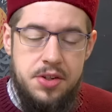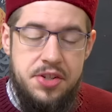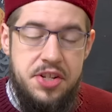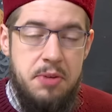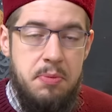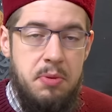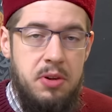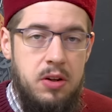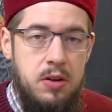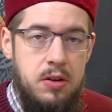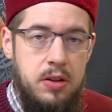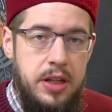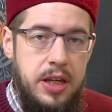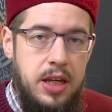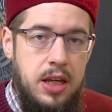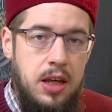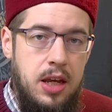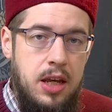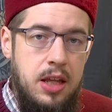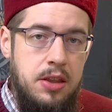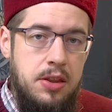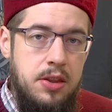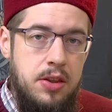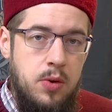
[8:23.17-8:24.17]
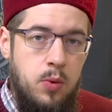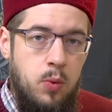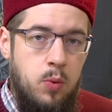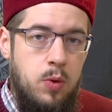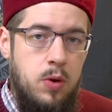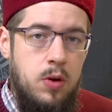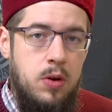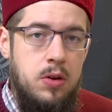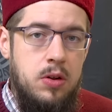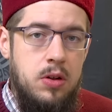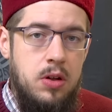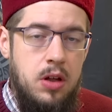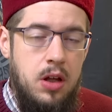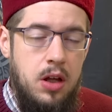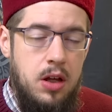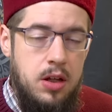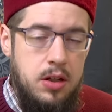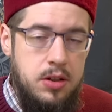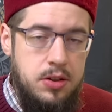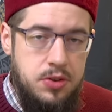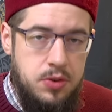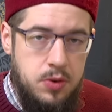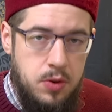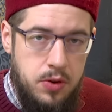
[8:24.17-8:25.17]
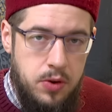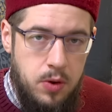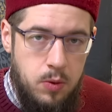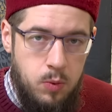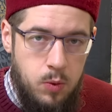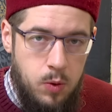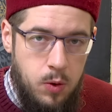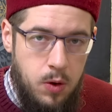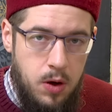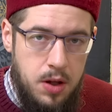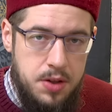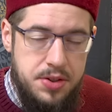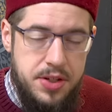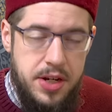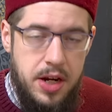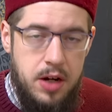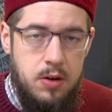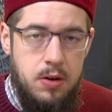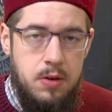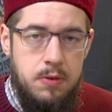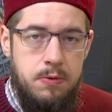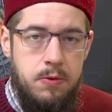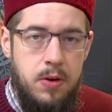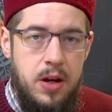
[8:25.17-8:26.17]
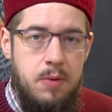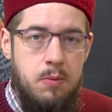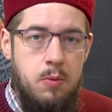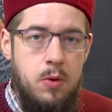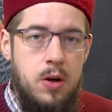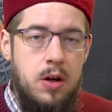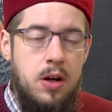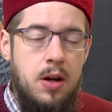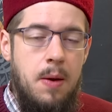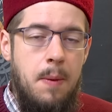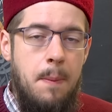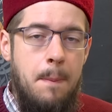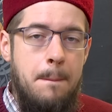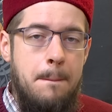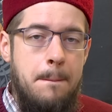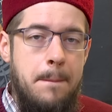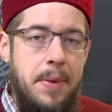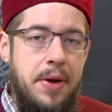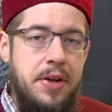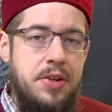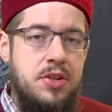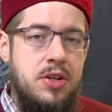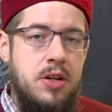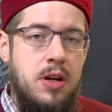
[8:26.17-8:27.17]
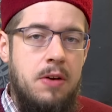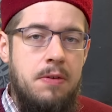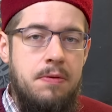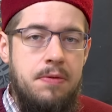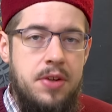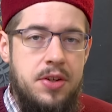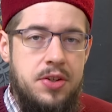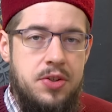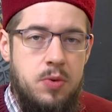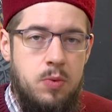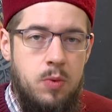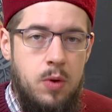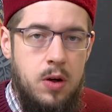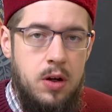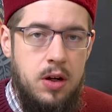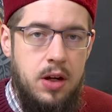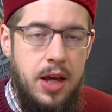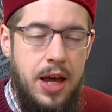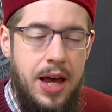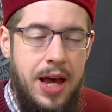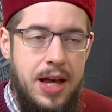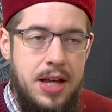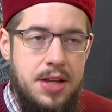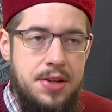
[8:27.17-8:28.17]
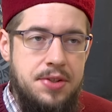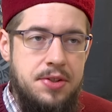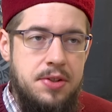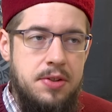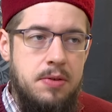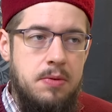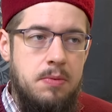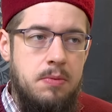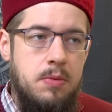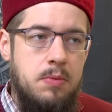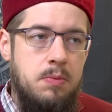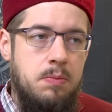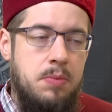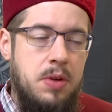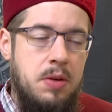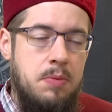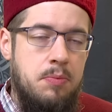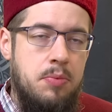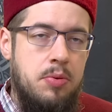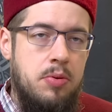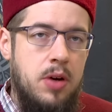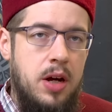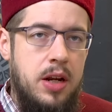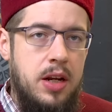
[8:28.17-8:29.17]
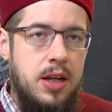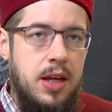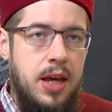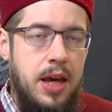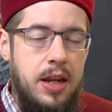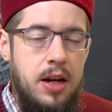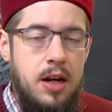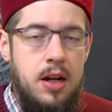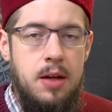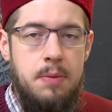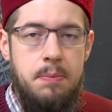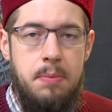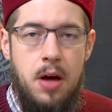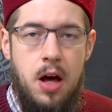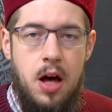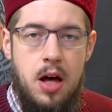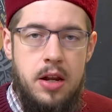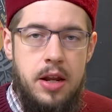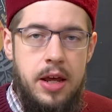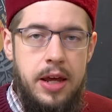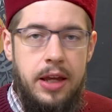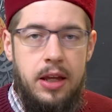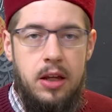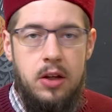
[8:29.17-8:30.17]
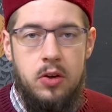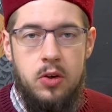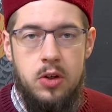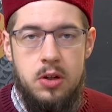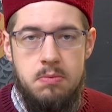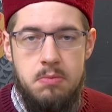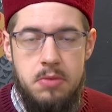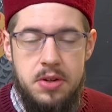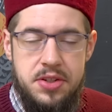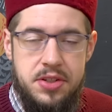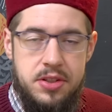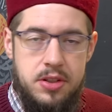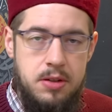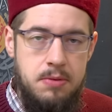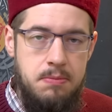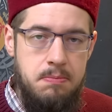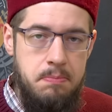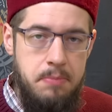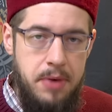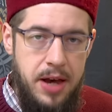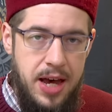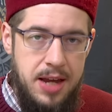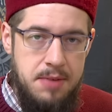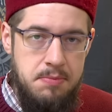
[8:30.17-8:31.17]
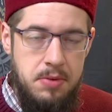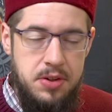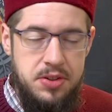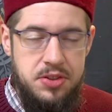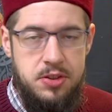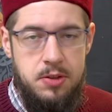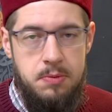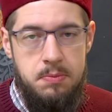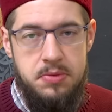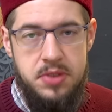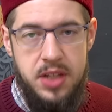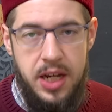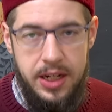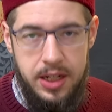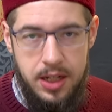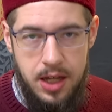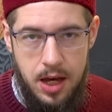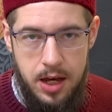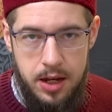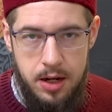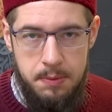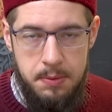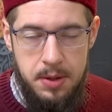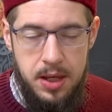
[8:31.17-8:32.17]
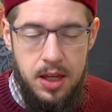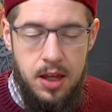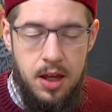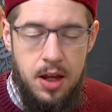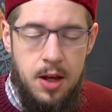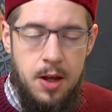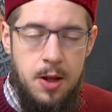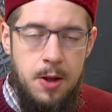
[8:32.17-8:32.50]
Similarly, in the world, the War on Terror framework, much of this work has been predicated upon a good Muslim, bad Muslim dichotomy,